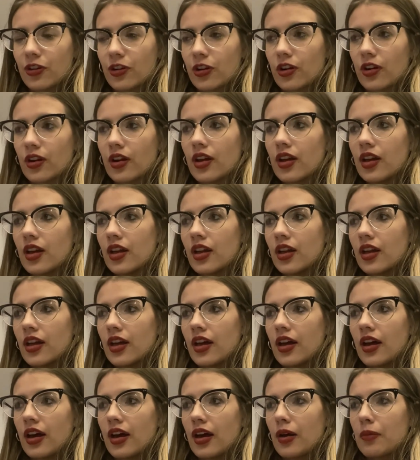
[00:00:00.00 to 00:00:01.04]
for
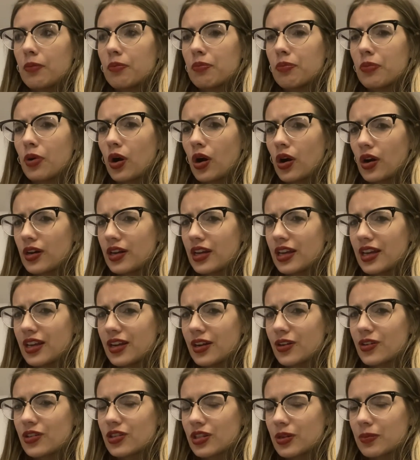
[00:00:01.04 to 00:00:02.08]
a party
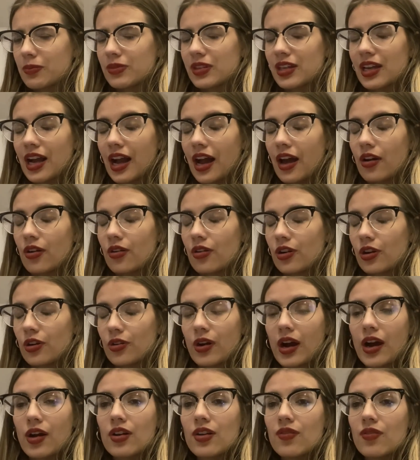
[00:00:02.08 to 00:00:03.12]
or something. I don't know.
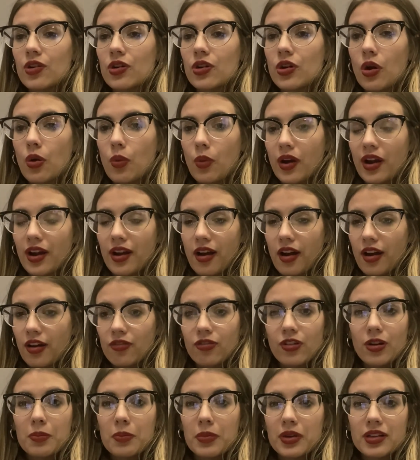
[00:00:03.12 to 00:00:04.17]
I don't even know where I got
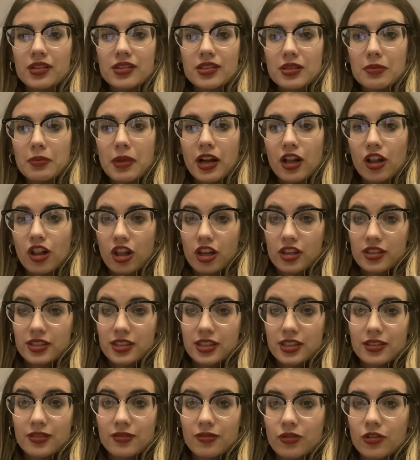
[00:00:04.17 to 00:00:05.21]
it from, but it's in my
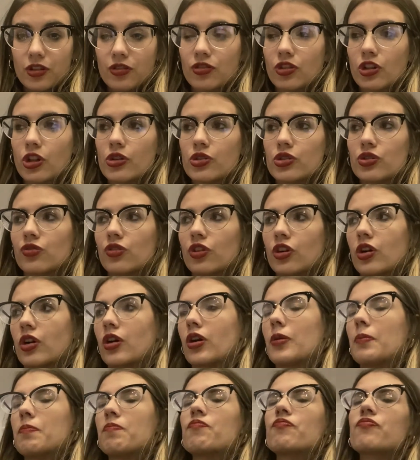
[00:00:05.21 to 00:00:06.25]
closet for clothes for
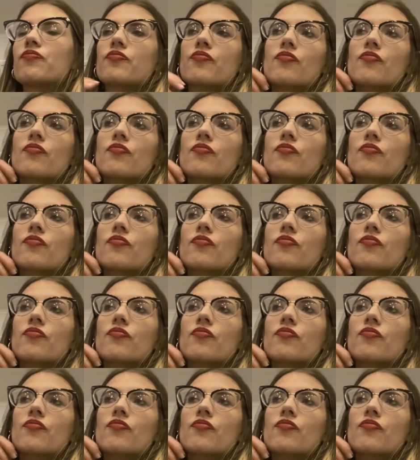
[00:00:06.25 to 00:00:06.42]
her.